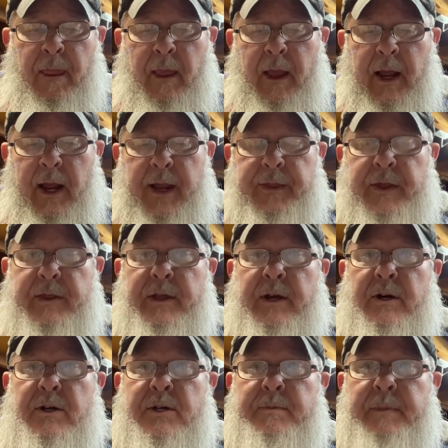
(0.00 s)
and that they
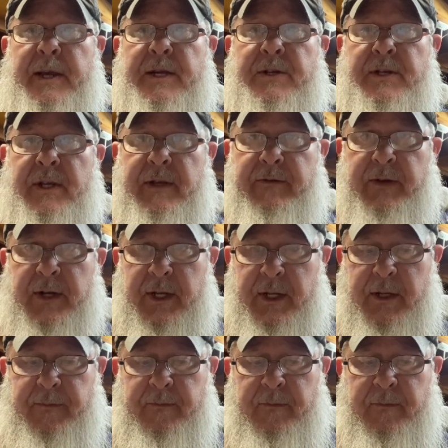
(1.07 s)
are spaced evenly.